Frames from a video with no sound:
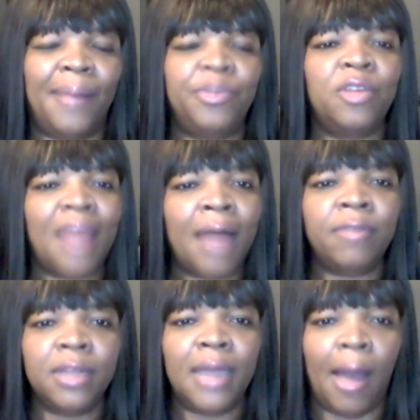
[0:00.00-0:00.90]
So
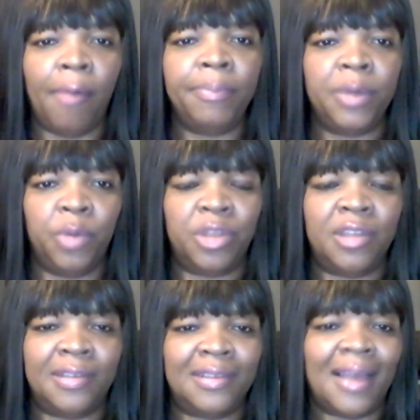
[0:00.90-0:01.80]
that really helped me with
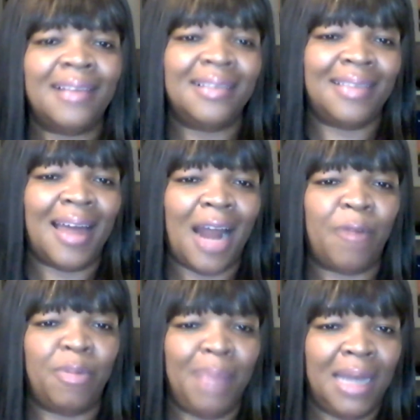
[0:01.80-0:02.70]
the successes, that I
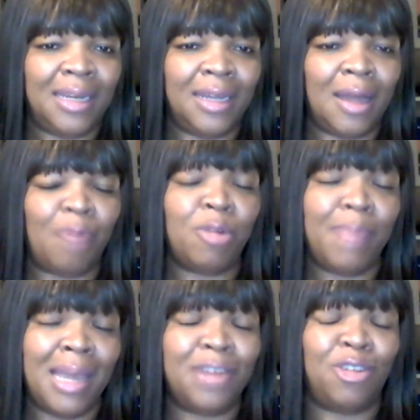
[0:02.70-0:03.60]

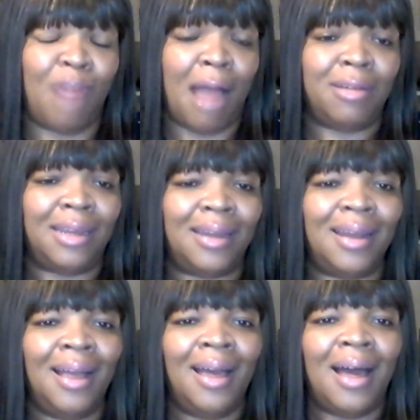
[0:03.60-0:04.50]
remained
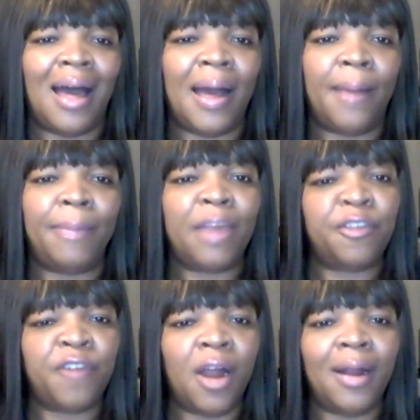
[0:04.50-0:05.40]
grounded.
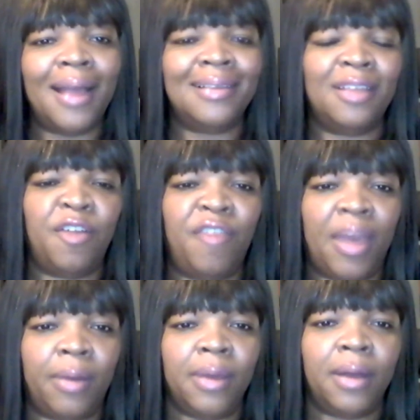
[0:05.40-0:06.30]
As far as the
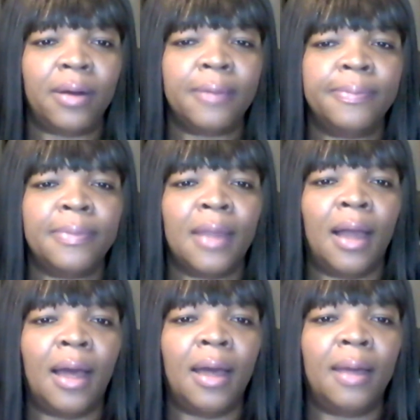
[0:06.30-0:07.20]
failure,
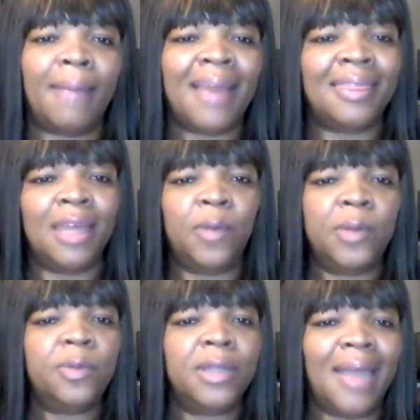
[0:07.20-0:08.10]
I think
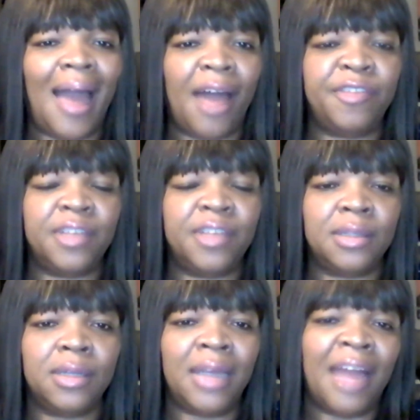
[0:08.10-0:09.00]
we really have to
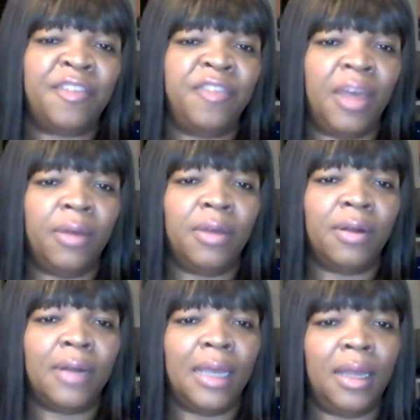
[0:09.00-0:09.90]
look at
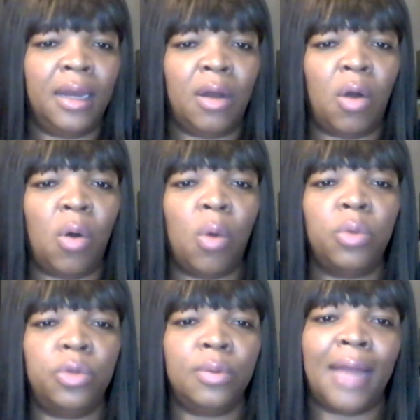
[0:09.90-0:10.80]
failure in a
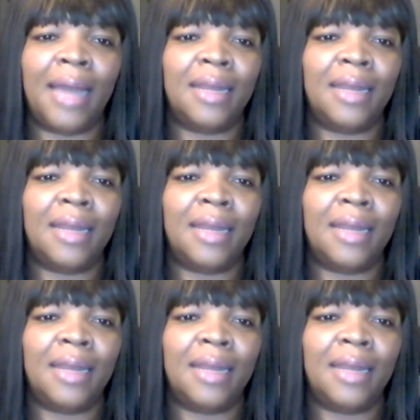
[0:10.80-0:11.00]
whole new light.